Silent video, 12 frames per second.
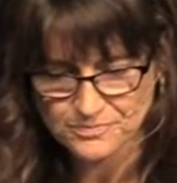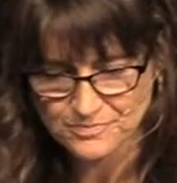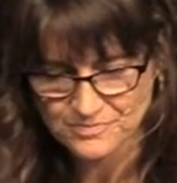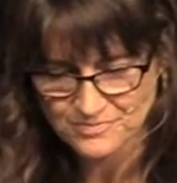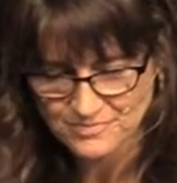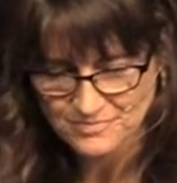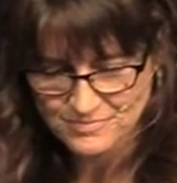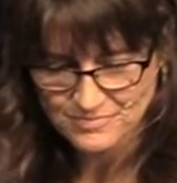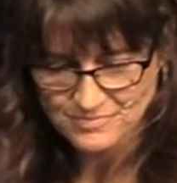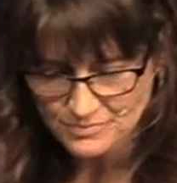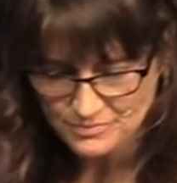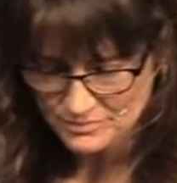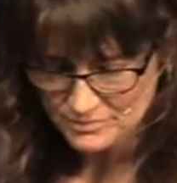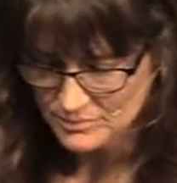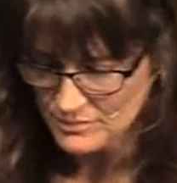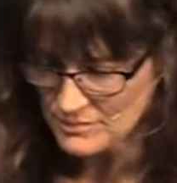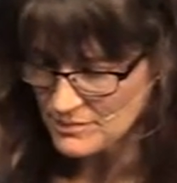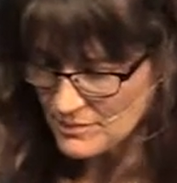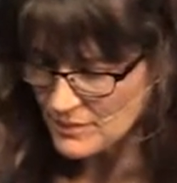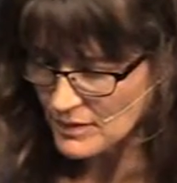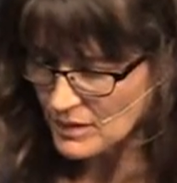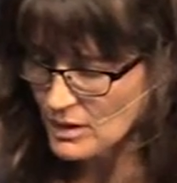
Nothing is said.